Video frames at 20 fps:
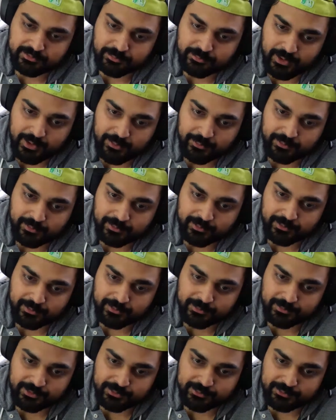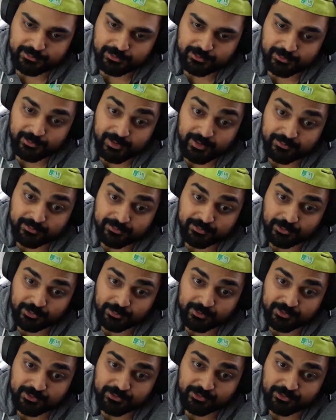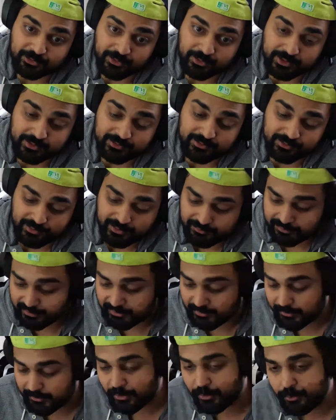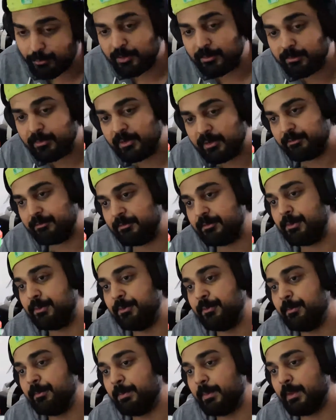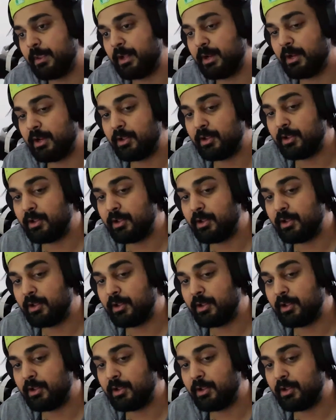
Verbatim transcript: is why when it comes to YouTube, I have so much stress every time I open up my phone and I mm -hmm.